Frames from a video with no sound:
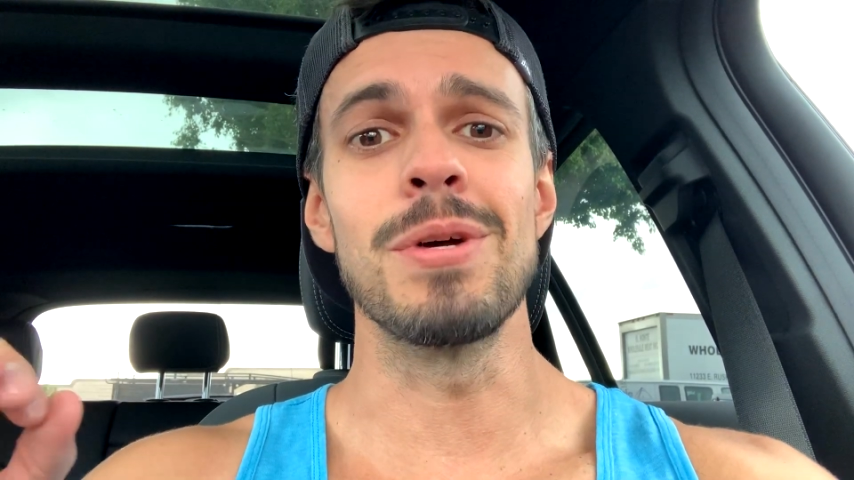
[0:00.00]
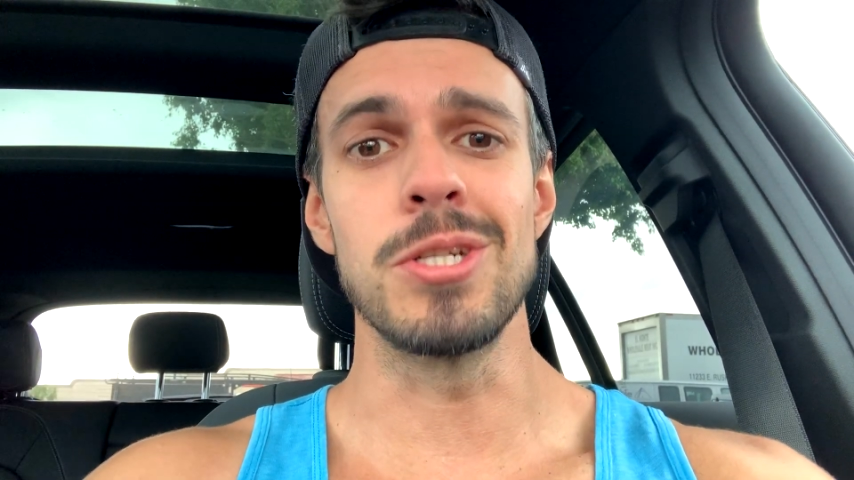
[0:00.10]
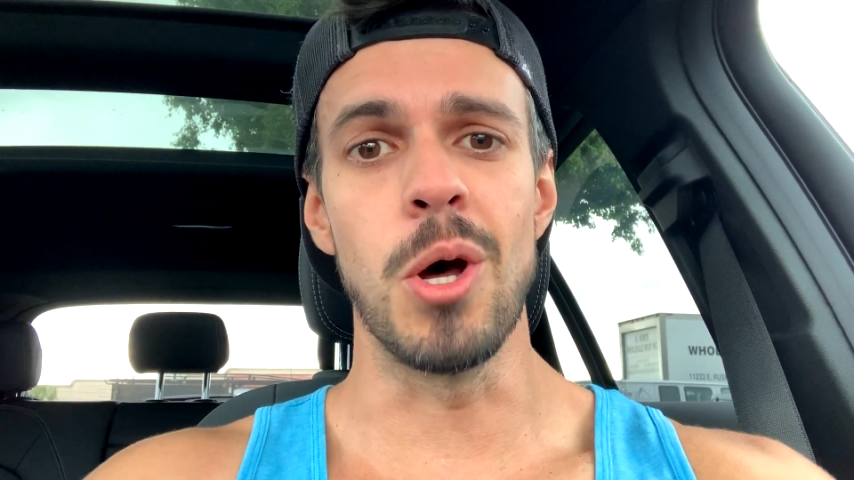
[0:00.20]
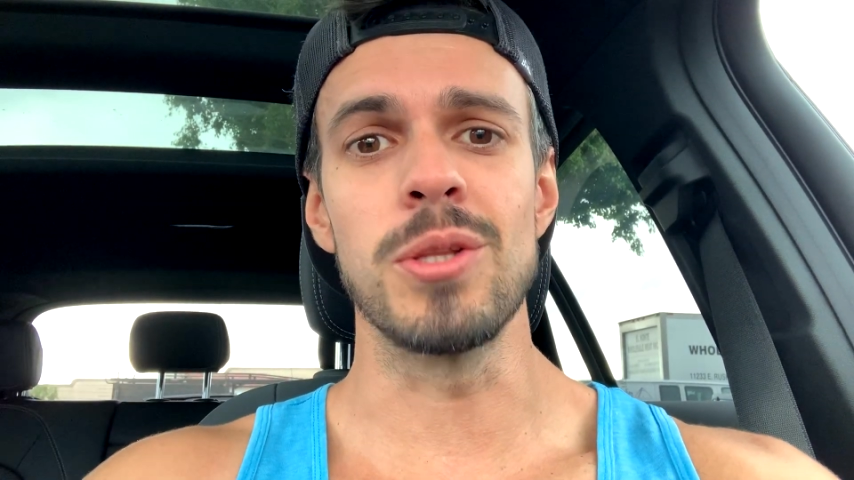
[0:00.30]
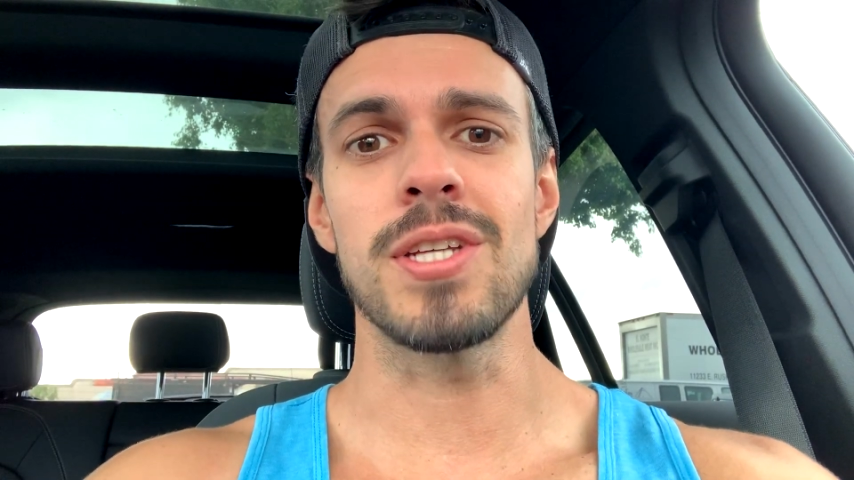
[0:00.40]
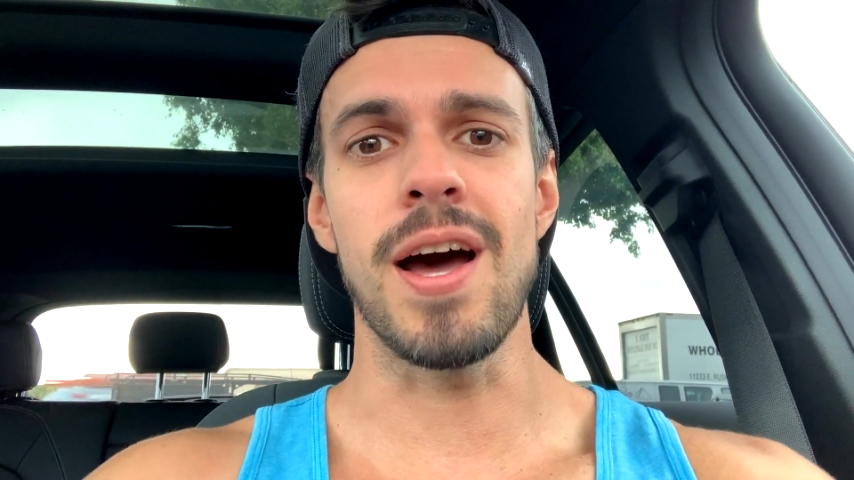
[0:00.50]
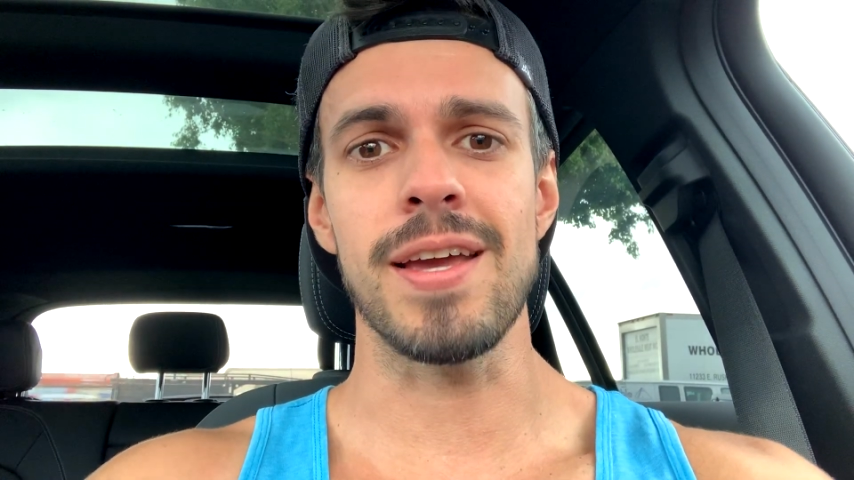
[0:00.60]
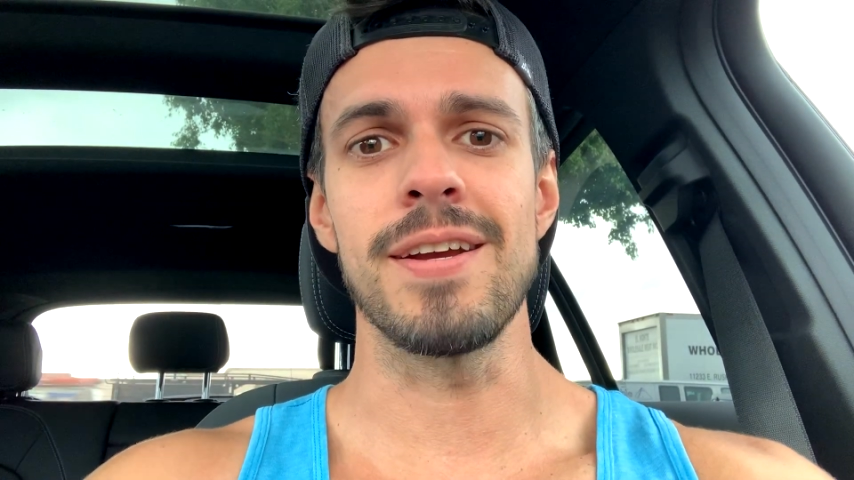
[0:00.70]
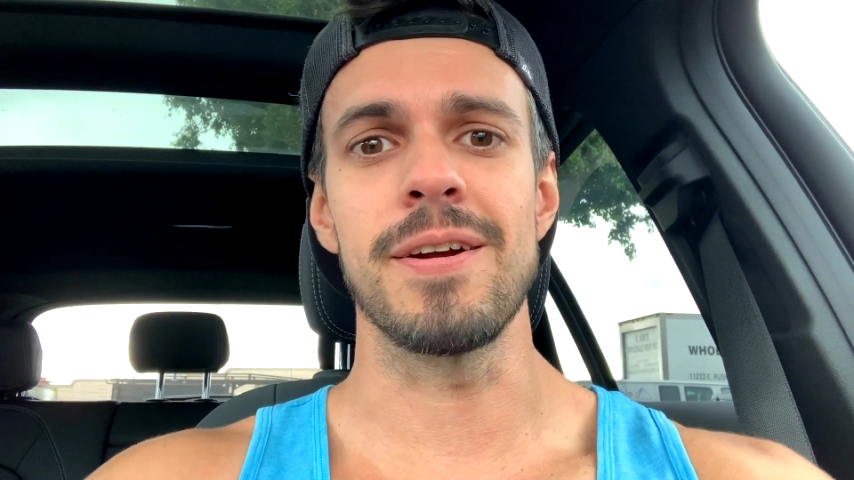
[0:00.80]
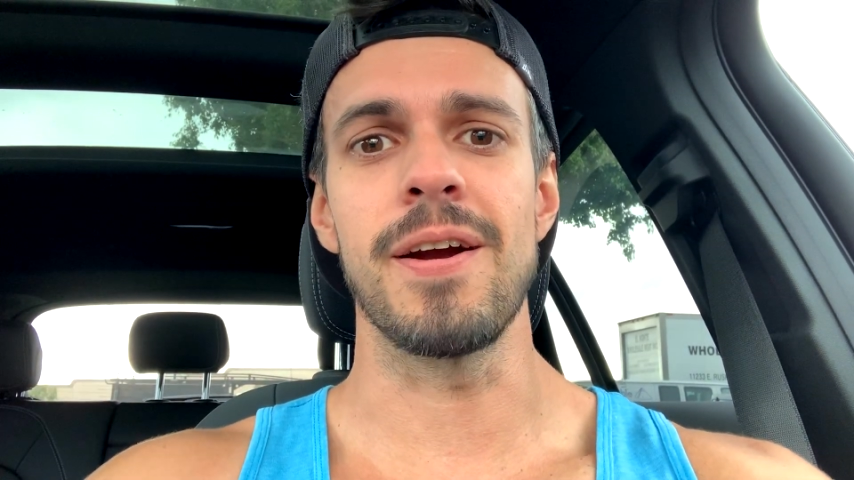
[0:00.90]
adult
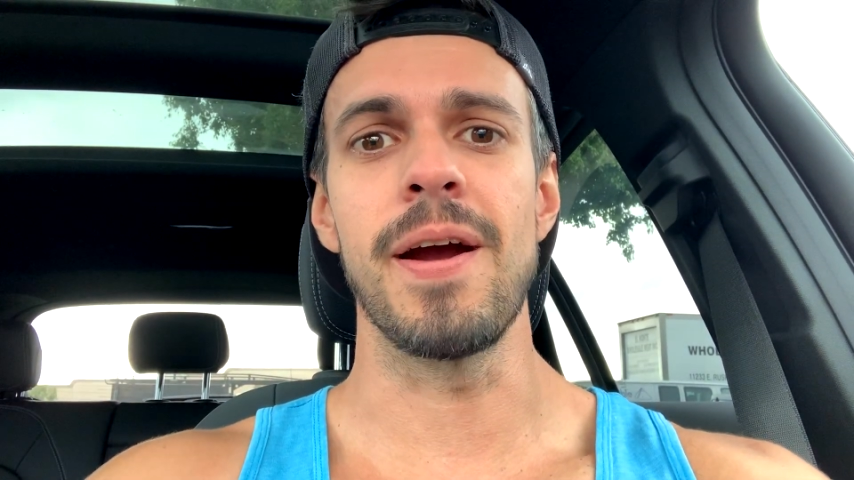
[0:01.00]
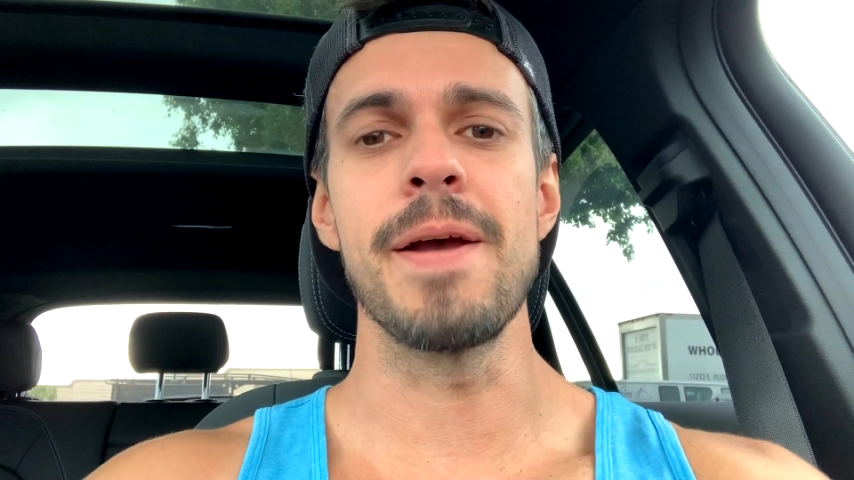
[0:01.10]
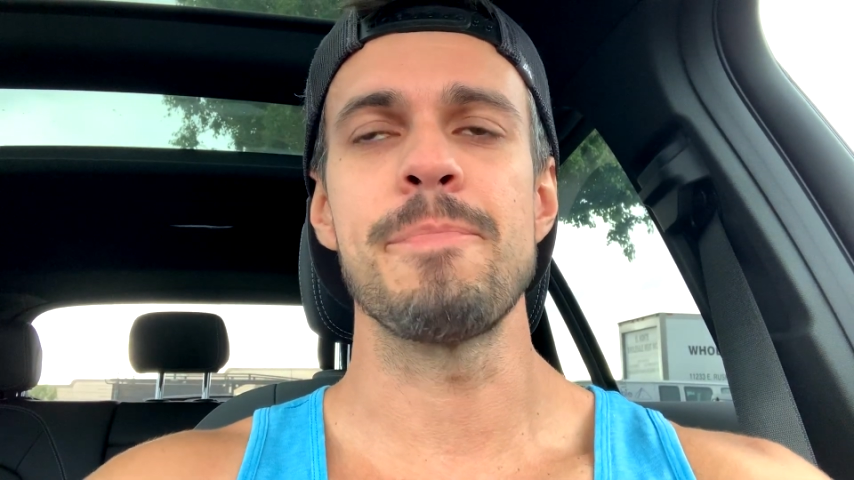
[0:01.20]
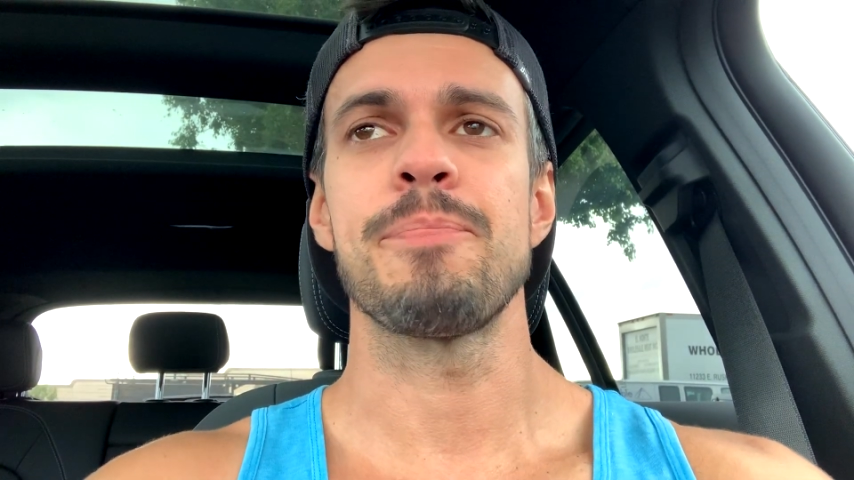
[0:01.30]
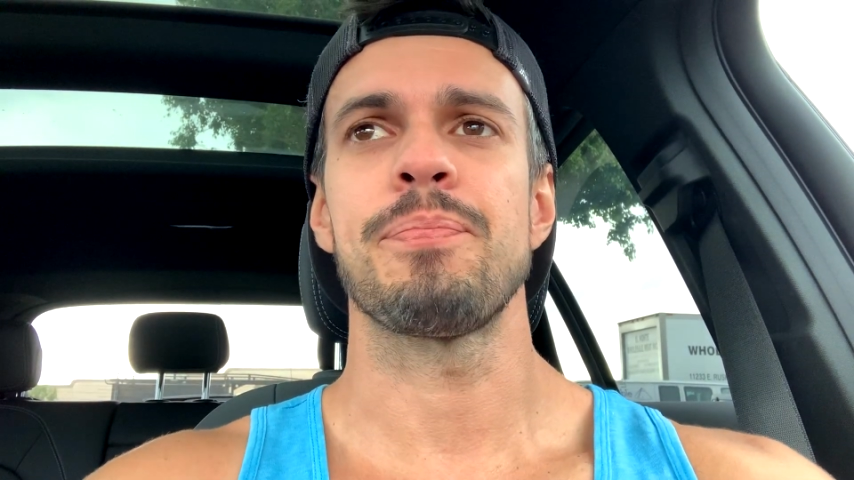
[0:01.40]
talk here, all right?